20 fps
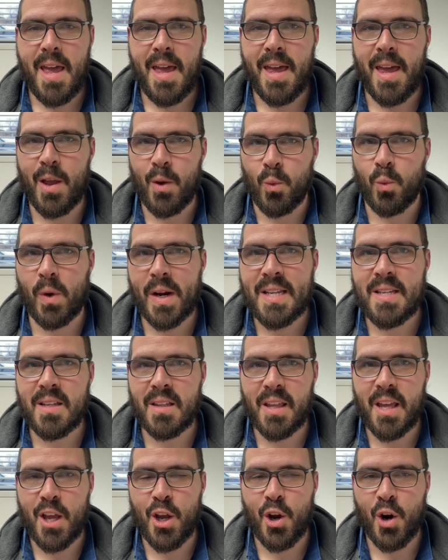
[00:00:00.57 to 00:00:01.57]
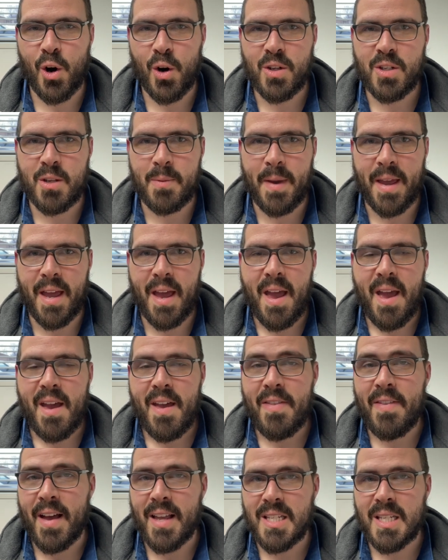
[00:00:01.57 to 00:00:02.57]
It recently occurred to me
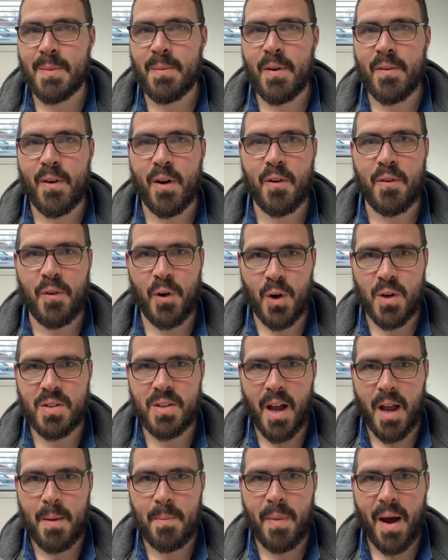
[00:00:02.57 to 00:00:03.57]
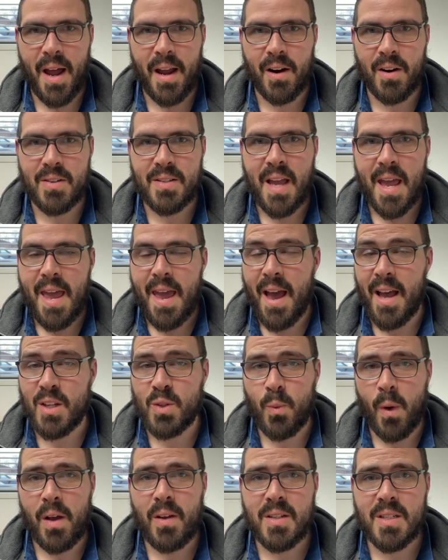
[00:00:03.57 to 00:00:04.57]
that some of our first-time buyers, as
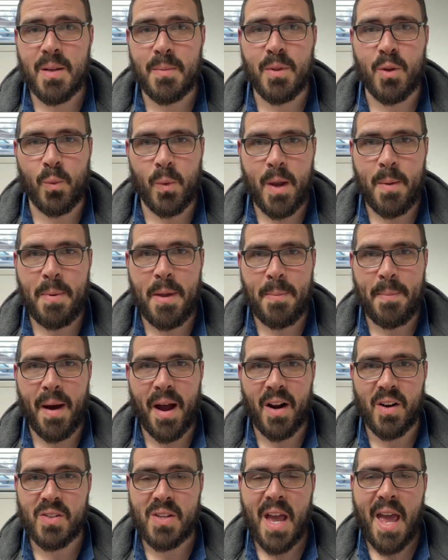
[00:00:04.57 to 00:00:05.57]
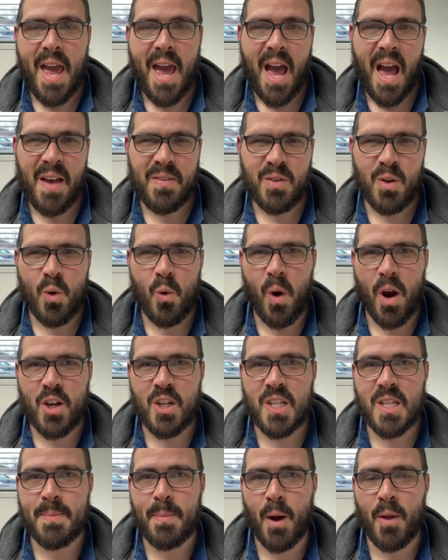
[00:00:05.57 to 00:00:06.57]
well as some of the repeat buyers, have some
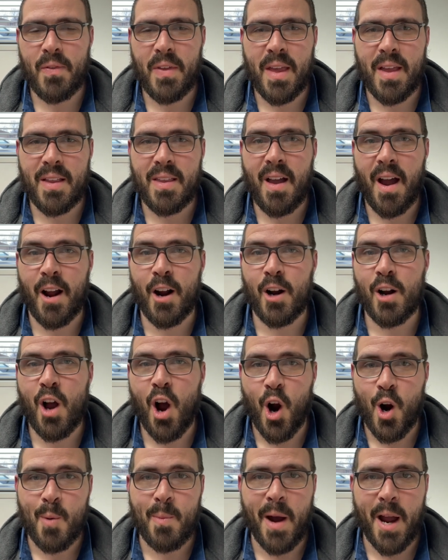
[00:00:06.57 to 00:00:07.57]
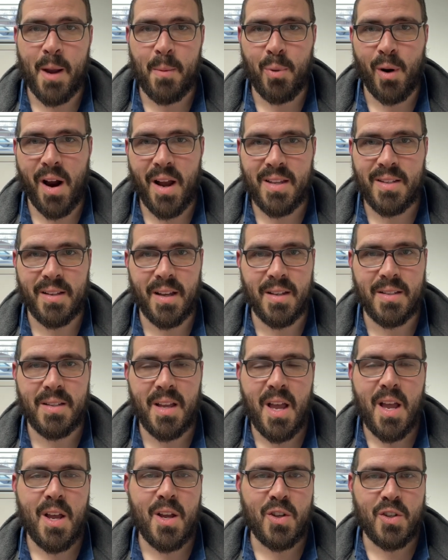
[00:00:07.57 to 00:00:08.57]
questions about the entire car buying process.
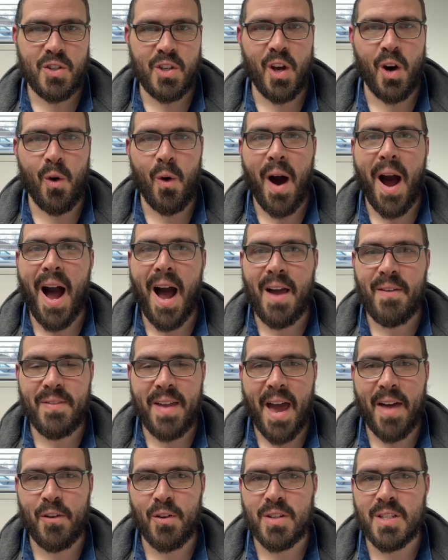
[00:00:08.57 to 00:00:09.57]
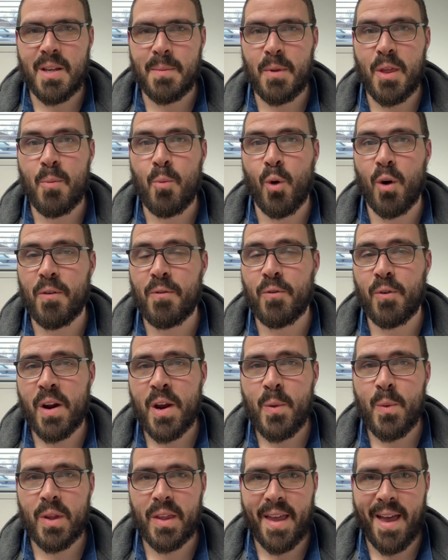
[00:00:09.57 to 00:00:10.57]
So I've gathered some of the more
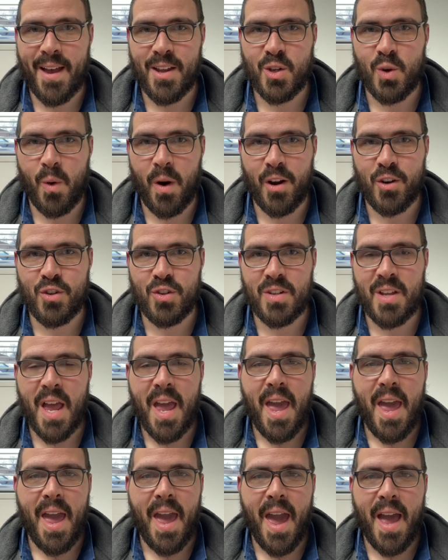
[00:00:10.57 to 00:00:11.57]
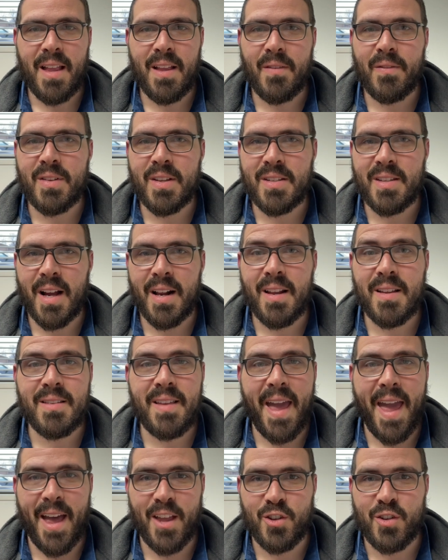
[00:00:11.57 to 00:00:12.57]
frequently asked questions and have decided
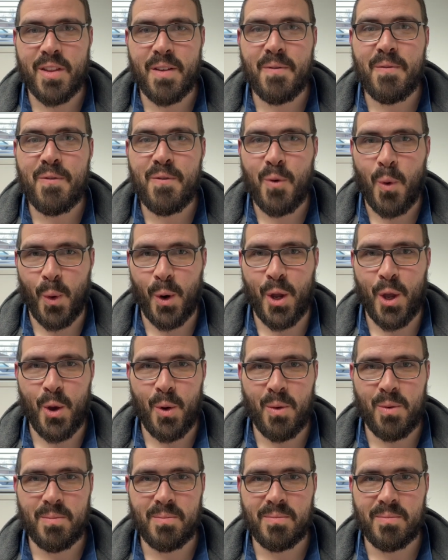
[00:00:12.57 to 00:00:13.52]
to answer them for you.